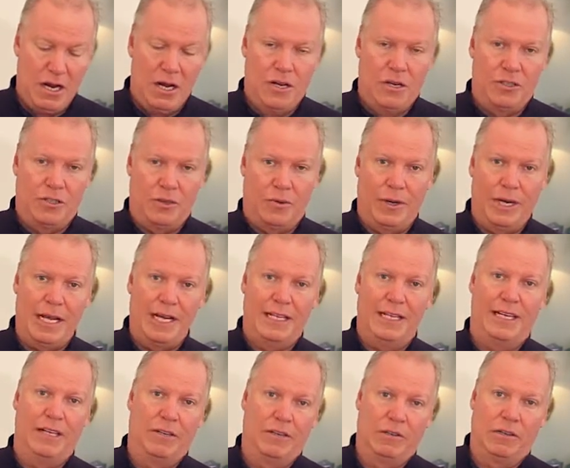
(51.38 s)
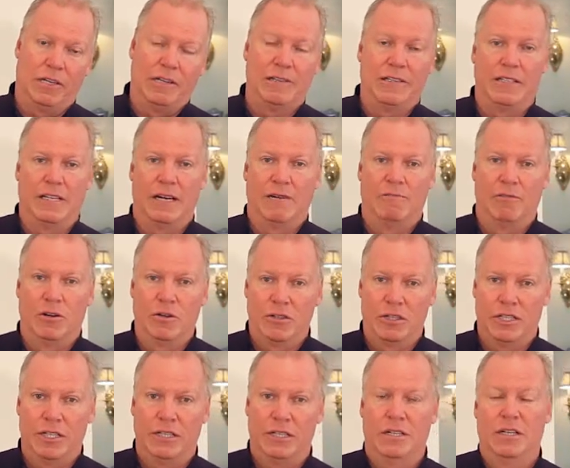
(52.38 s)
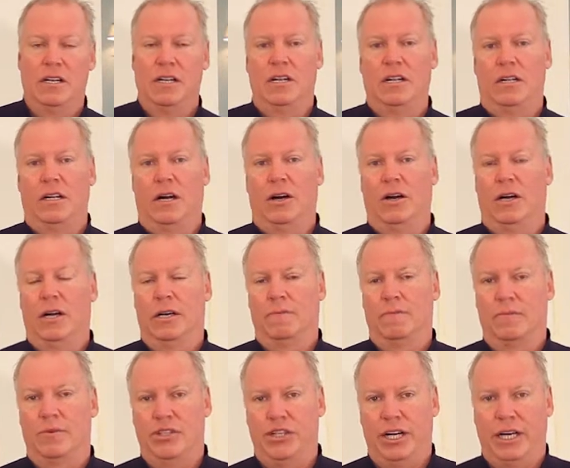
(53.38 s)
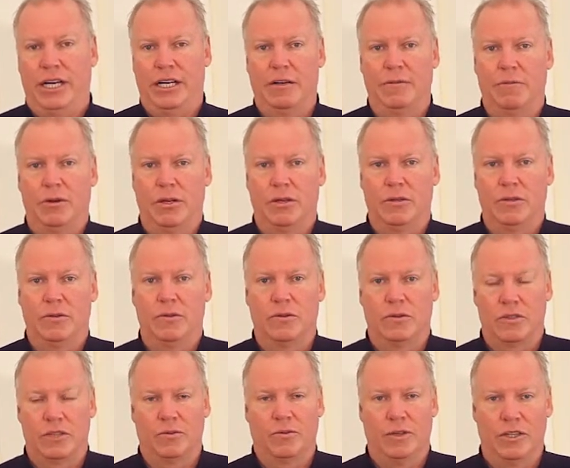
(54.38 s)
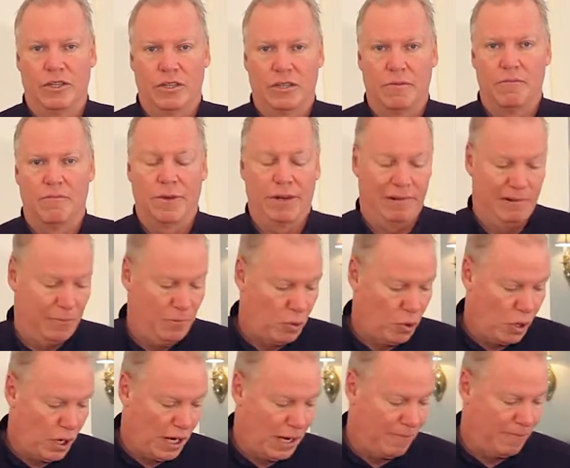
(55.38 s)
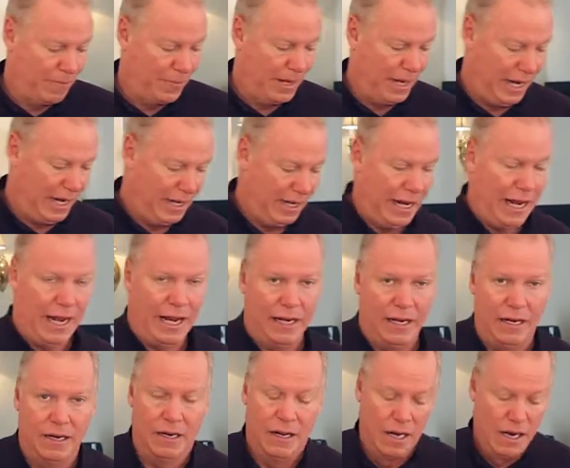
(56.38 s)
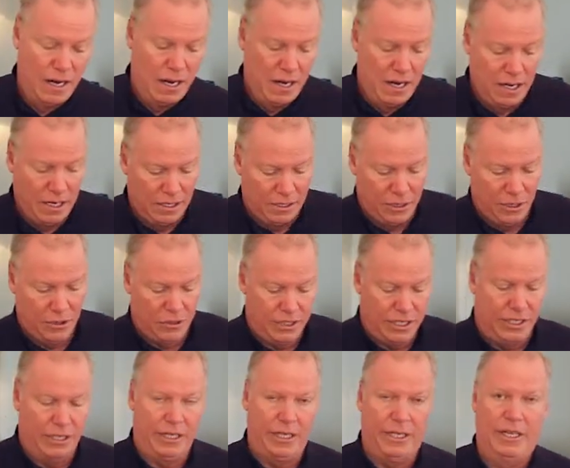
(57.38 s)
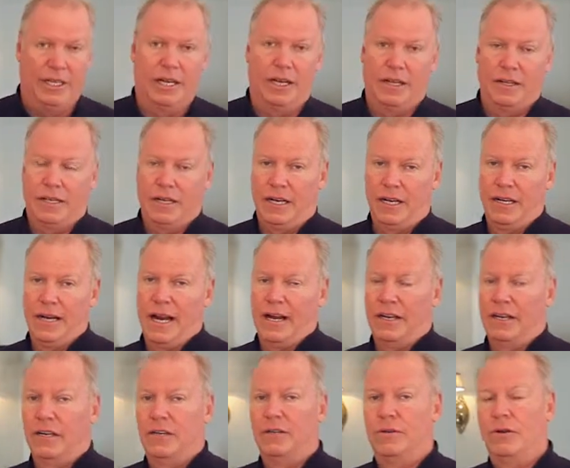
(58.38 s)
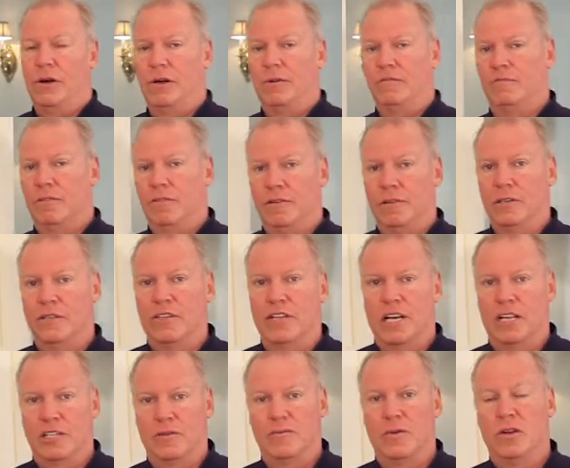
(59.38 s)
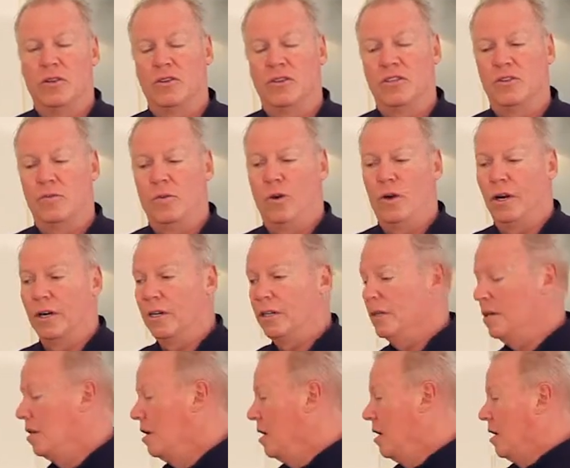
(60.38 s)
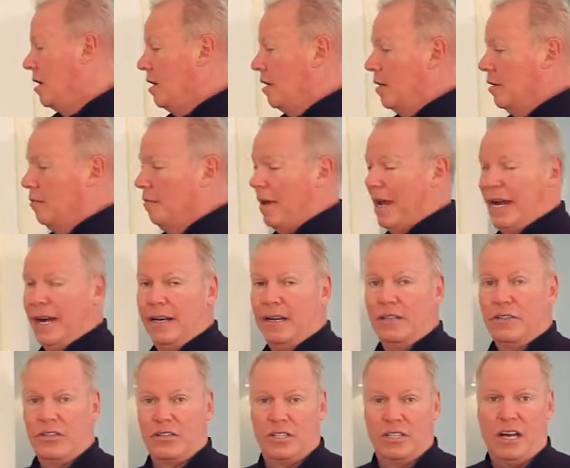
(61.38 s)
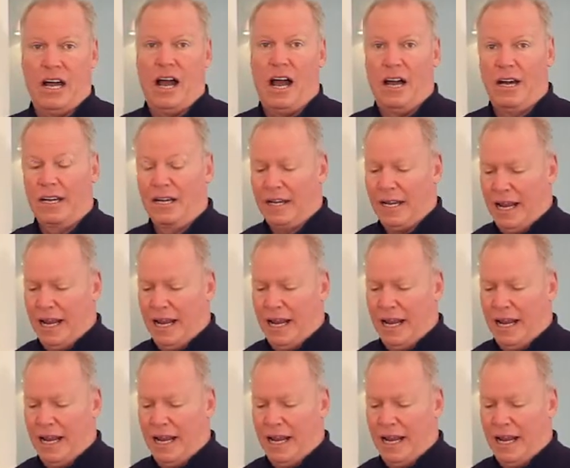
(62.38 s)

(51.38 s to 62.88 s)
So what I did earlier is I roasted our chicken bones with some mirepoix, and then using the Kinetico reverse osmosis water, made stock.